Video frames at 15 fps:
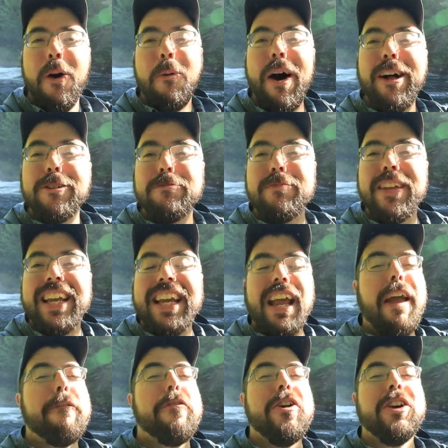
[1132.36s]
Well,
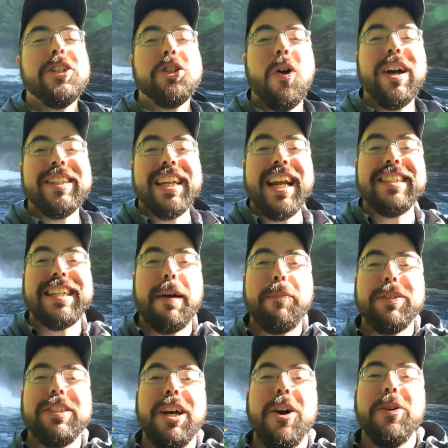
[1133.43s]
if you enjoyed today's
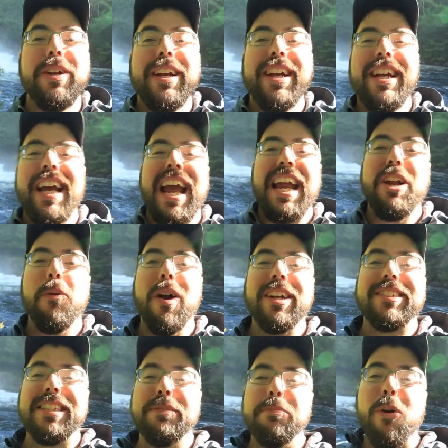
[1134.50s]
episode and you
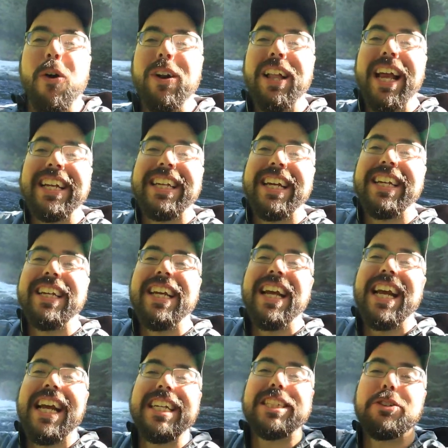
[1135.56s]
want to see more like it, hit
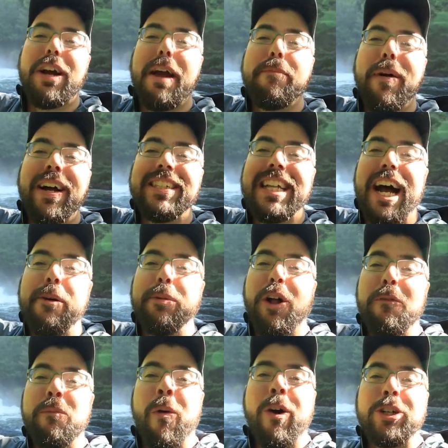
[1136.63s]
the subscribe button down
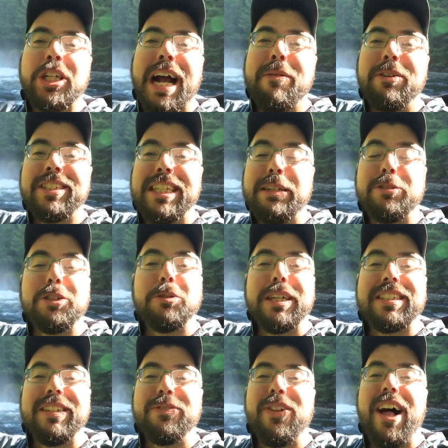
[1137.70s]
below for more travel tips,
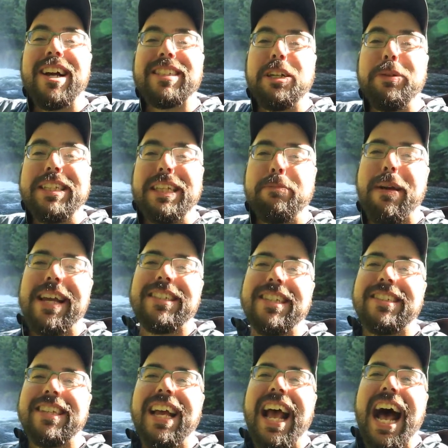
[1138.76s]
tricks, and vlogs on a weekly
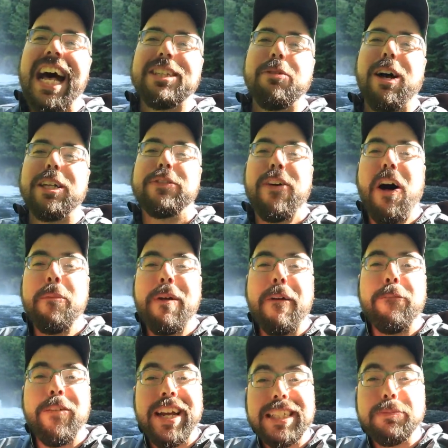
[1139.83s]
basis, as well as follow me
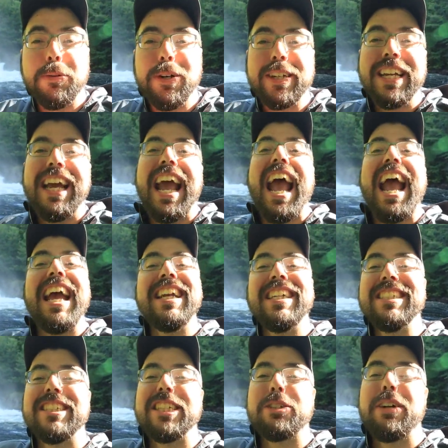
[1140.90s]
on Facebook and
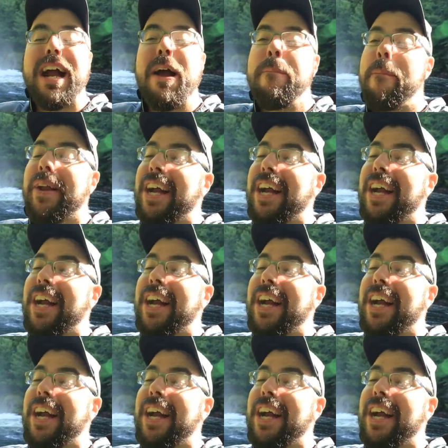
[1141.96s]
Instagram